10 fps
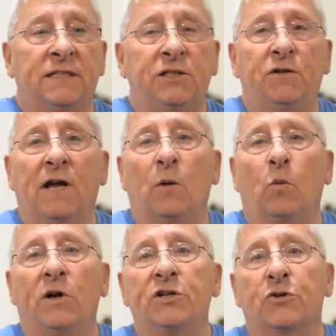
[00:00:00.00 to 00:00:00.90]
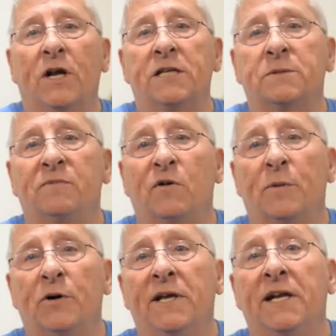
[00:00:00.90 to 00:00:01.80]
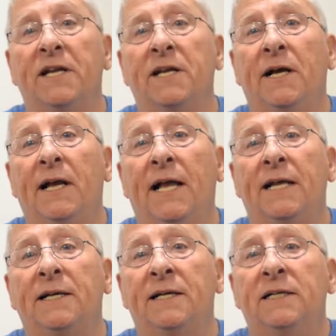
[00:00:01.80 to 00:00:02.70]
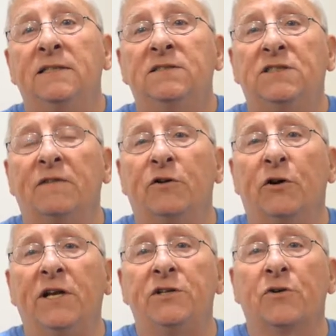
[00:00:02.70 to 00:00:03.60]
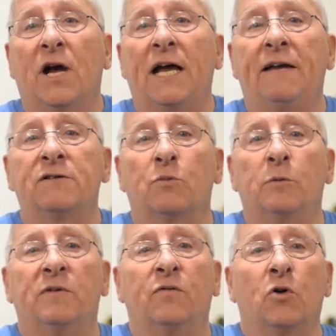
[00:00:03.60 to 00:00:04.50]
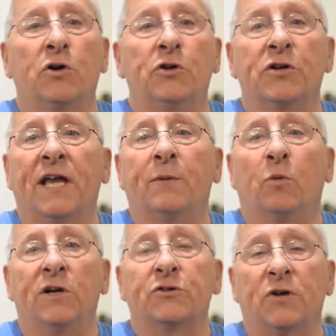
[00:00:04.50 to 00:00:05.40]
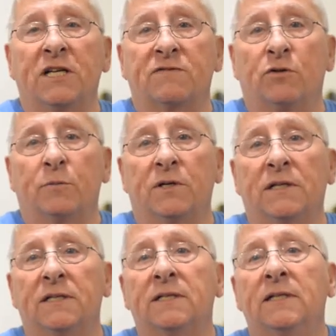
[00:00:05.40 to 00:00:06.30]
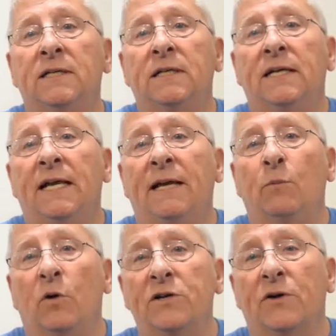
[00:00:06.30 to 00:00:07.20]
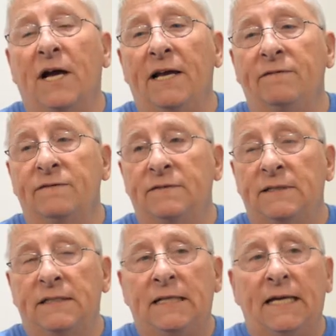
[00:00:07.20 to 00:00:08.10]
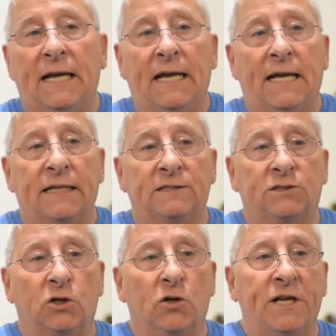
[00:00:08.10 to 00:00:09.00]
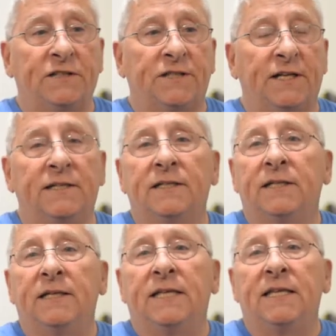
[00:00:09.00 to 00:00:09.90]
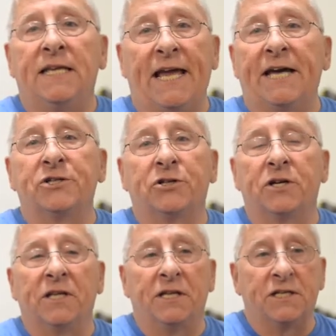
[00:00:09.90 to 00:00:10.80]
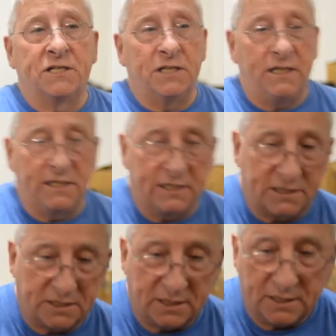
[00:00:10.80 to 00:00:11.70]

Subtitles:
you've got one transformer and 7 or 8 drives, where before you only had one transformer and one drive. And so they said the answer to this is